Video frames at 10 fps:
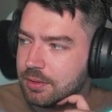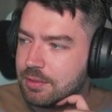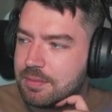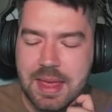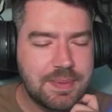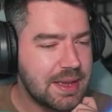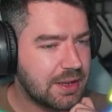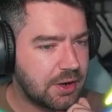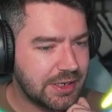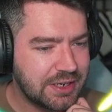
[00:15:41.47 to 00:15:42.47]
Well, maybe it
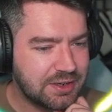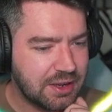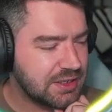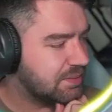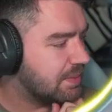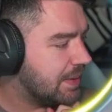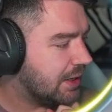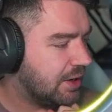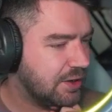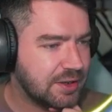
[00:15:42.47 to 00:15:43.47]
kind of does. Maybe it
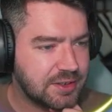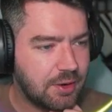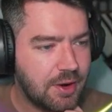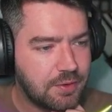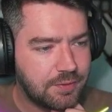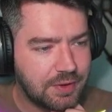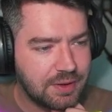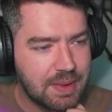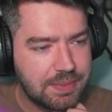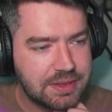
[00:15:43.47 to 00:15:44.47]
kind of does. So I feel a
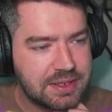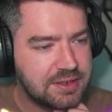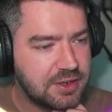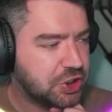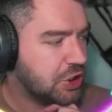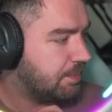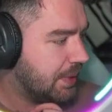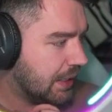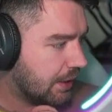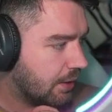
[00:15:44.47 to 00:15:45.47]
feeling maybe this is a ship
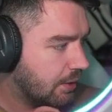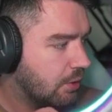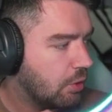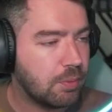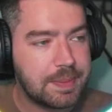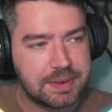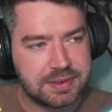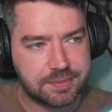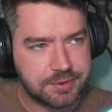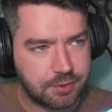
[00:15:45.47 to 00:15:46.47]
pier, or maybe
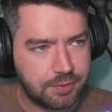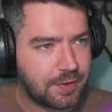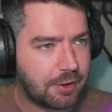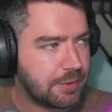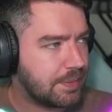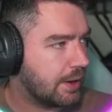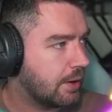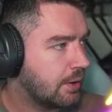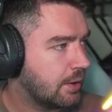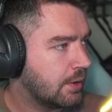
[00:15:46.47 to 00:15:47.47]
some sort of ferry pier.
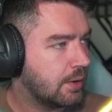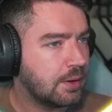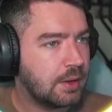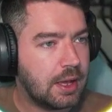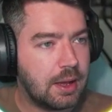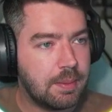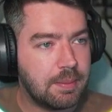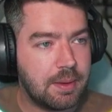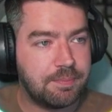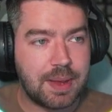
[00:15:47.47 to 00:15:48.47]

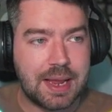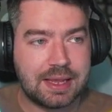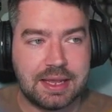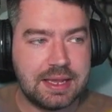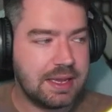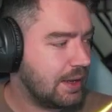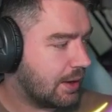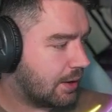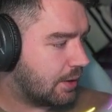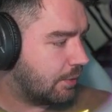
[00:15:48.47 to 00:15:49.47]
Back
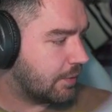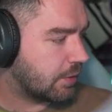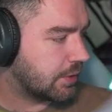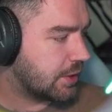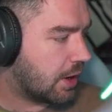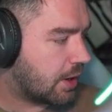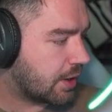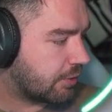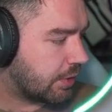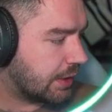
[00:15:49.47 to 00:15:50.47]
here, we've got
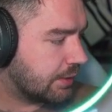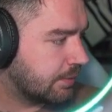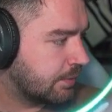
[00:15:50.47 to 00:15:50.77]
dark green.